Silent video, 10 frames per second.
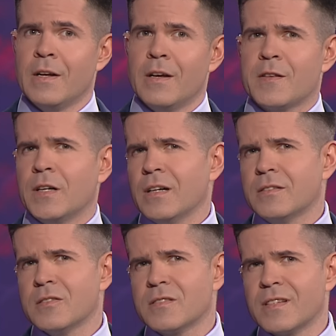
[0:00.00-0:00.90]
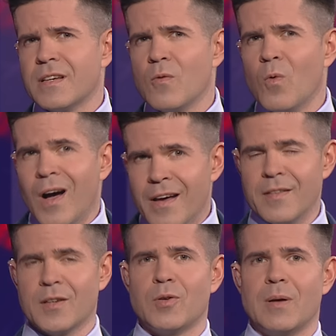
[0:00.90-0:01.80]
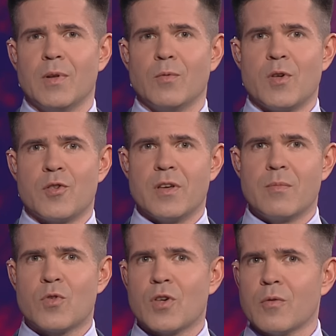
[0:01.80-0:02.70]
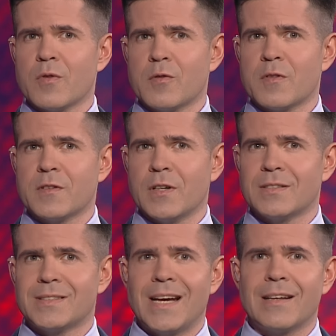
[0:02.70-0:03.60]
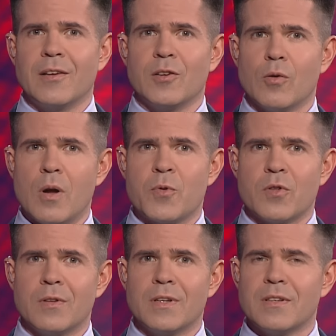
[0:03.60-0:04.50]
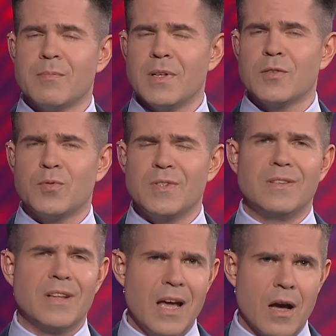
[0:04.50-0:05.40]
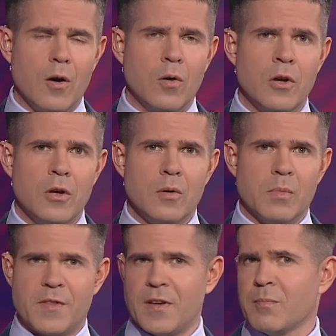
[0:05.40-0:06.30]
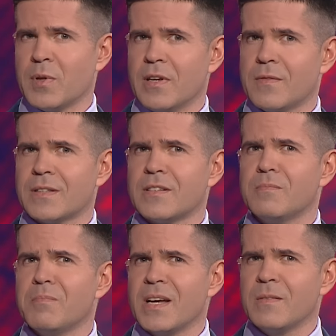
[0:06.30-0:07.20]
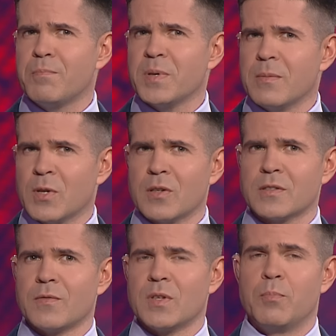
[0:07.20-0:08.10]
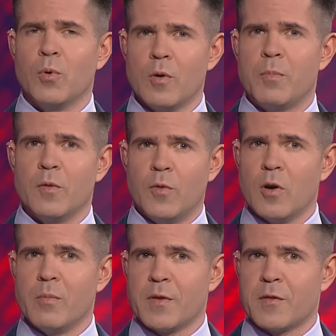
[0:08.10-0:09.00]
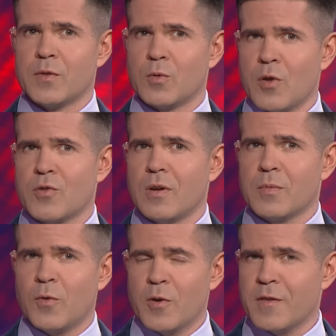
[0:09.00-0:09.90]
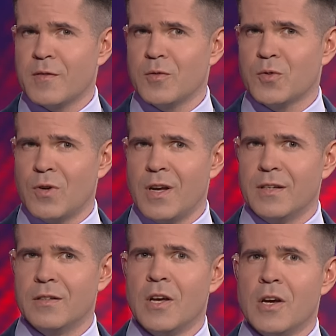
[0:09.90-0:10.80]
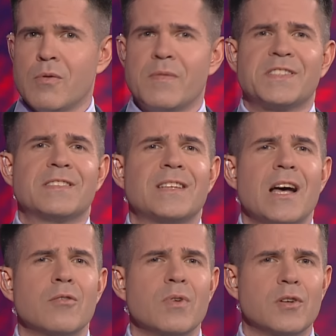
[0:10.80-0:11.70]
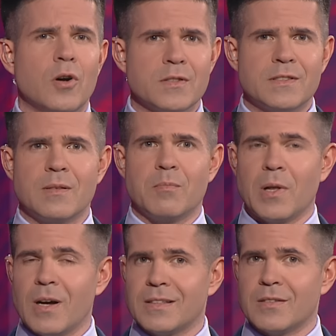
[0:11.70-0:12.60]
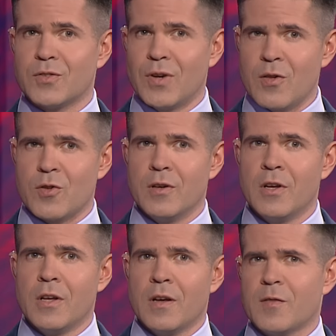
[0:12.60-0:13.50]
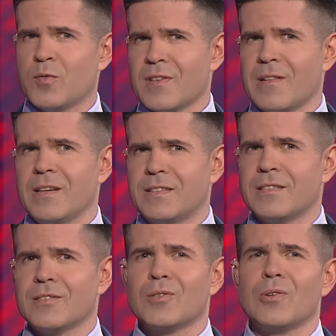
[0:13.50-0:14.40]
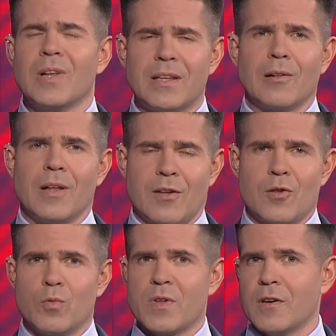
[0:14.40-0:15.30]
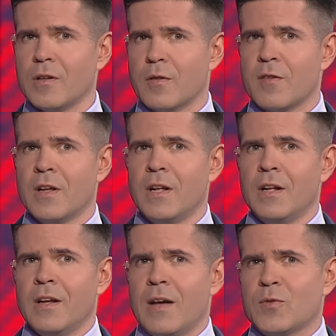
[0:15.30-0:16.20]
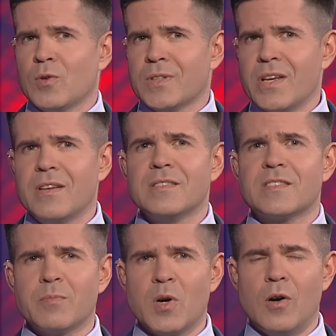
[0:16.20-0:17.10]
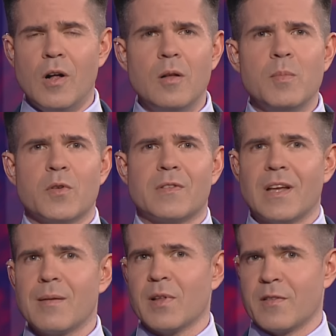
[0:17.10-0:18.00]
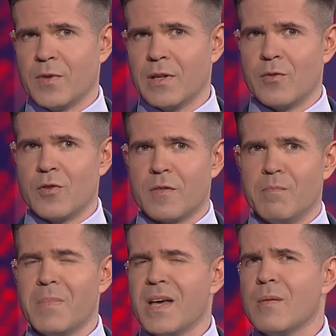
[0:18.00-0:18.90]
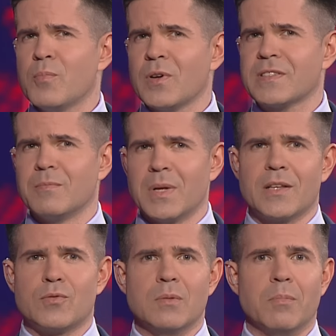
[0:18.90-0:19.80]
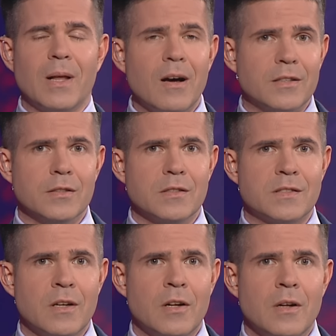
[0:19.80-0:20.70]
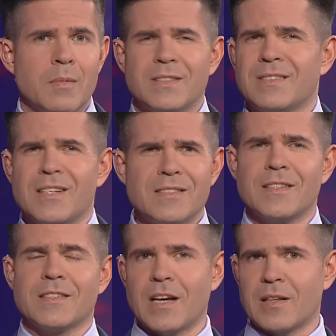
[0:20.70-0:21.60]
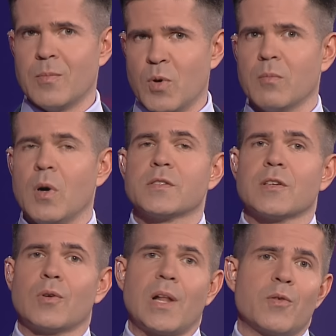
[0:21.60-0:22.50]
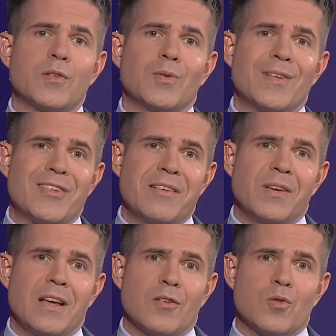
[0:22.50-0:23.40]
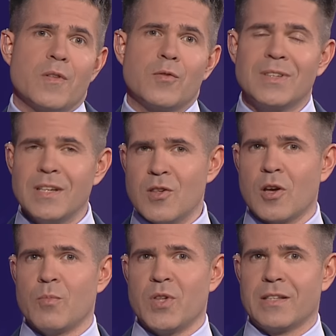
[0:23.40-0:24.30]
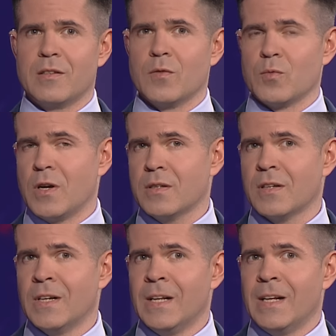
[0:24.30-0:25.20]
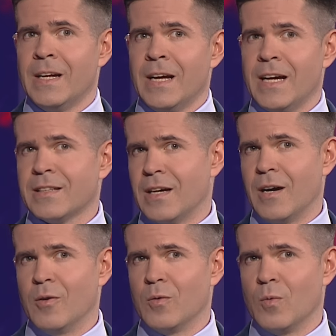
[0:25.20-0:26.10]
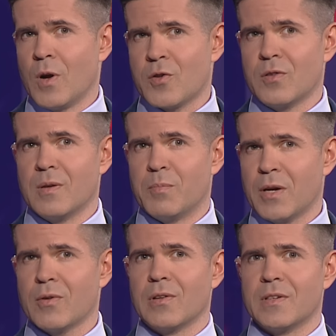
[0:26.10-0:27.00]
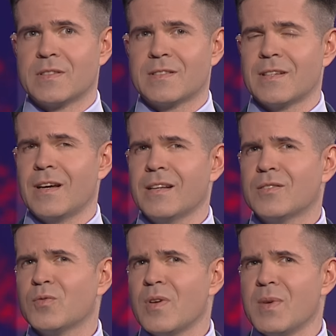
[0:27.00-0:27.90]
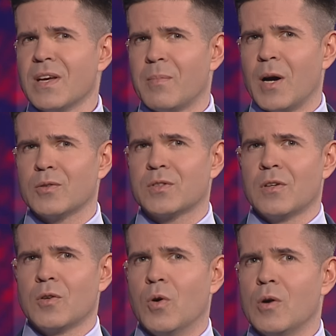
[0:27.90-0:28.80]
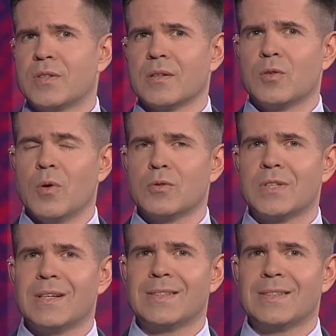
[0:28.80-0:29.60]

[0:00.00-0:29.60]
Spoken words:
It's hard to say why the Kremlin regime chose to start tackling corruption in the military now, but some believe that it might be because of the poor performance of the Russian armed forces in Ukraine, with a staggering cost in blood and treasure has translated into little actual results. After all, taking small, almost nameless villages may impress military bloggers, but it doesn't exactly bring Moscow closer to achieving actual strategic objectives, right? And now, Russian imperialists are dreaming about quote-unquote